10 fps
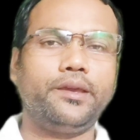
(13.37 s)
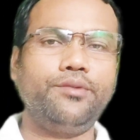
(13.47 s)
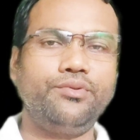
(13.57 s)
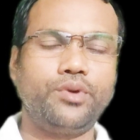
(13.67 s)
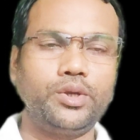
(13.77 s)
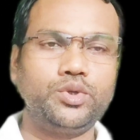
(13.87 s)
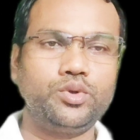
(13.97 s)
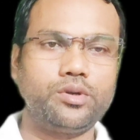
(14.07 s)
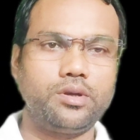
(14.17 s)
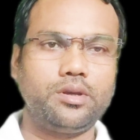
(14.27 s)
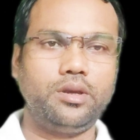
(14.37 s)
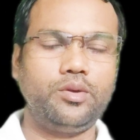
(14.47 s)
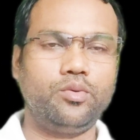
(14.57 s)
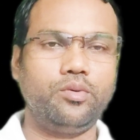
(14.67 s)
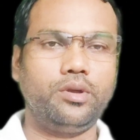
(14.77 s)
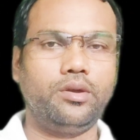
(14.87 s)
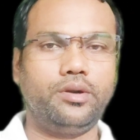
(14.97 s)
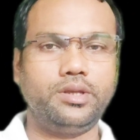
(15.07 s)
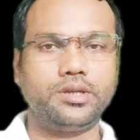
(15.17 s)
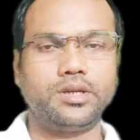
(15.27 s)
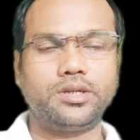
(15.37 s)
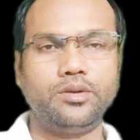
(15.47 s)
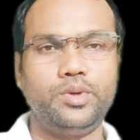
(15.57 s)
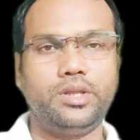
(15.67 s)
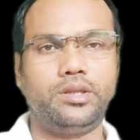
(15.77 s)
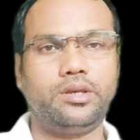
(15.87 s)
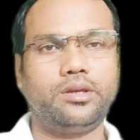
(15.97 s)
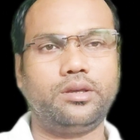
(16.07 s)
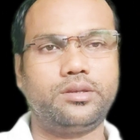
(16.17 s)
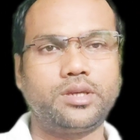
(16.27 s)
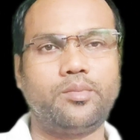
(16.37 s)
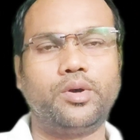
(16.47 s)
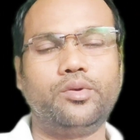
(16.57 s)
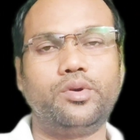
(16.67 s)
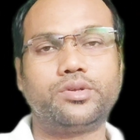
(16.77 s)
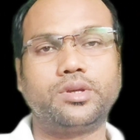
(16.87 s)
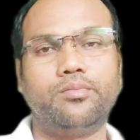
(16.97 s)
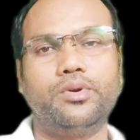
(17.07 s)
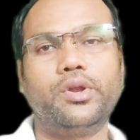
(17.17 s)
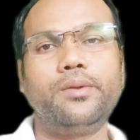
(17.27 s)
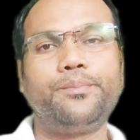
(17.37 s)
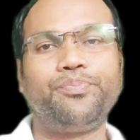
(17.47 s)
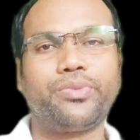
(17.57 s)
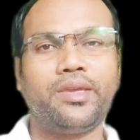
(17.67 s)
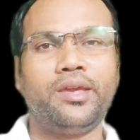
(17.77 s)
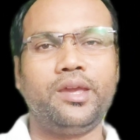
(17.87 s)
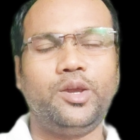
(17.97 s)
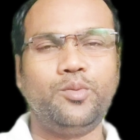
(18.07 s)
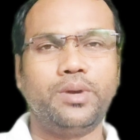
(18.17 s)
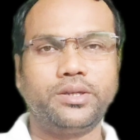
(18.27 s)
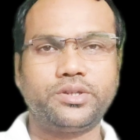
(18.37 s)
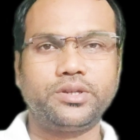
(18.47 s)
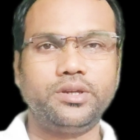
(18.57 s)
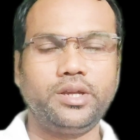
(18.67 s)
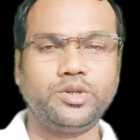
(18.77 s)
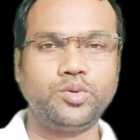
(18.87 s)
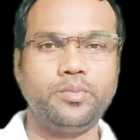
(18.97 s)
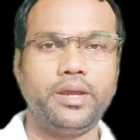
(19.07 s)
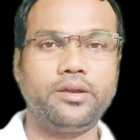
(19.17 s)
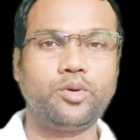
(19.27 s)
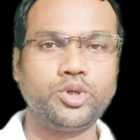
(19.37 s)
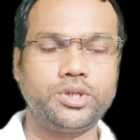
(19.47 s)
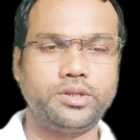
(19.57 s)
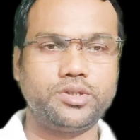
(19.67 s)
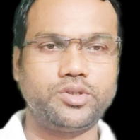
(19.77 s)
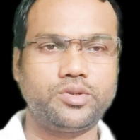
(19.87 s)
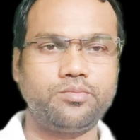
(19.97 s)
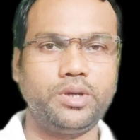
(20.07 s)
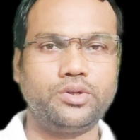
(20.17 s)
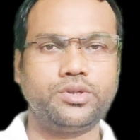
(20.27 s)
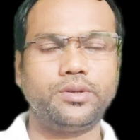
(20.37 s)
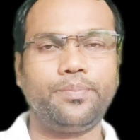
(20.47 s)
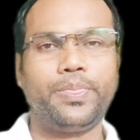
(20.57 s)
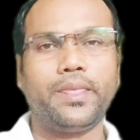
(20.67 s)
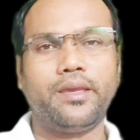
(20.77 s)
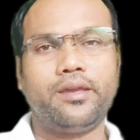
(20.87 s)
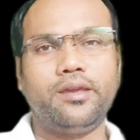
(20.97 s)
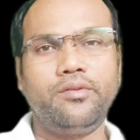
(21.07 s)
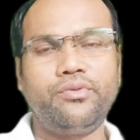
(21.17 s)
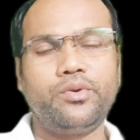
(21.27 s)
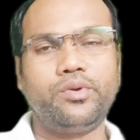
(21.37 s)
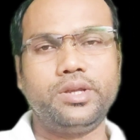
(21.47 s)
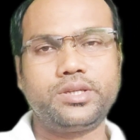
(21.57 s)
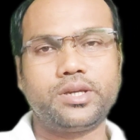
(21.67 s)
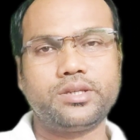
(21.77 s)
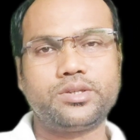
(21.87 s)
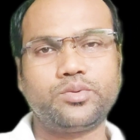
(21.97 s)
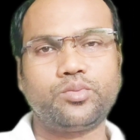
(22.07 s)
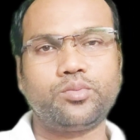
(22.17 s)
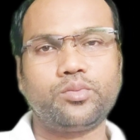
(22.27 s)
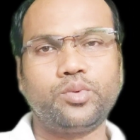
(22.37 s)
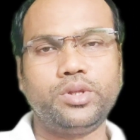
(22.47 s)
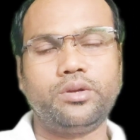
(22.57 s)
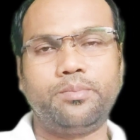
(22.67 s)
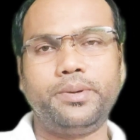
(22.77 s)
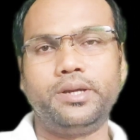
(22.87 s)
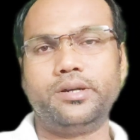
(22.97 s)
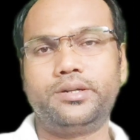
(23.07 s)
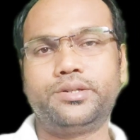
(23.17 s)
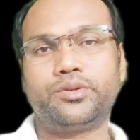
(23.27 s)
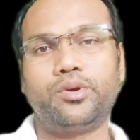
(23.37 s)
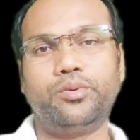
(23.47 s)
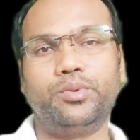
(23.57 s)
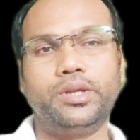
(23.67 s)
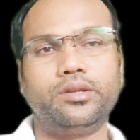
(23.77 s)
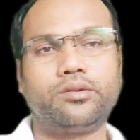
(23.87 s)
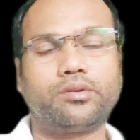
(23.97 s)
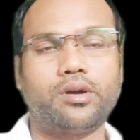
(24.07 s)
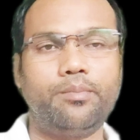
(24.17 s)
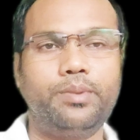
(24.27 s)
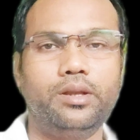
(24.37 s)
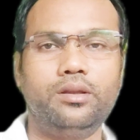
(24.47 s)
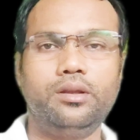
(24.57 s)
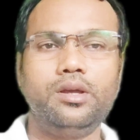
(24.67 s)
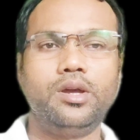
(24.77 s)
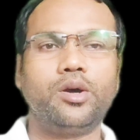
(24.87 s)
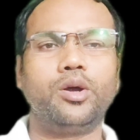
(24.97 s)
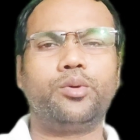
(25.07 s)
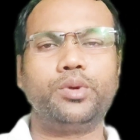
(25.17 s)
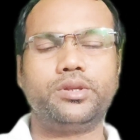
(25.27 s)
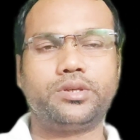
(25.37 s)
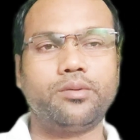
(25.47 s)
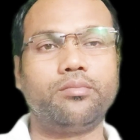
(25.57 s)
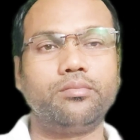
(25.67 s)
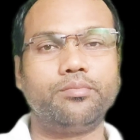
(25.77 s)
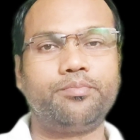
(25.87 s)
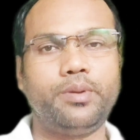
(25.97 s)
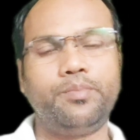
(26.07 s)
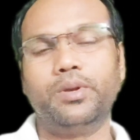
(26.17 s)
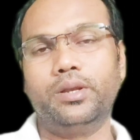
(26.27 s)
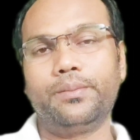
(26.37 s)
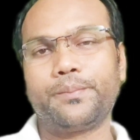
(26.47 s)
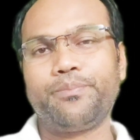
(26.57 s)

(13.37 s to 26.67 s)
If you want to continue your discussion with someone or somebody, you must need to make questions, because if you discuss with your peers or with couple or with some people,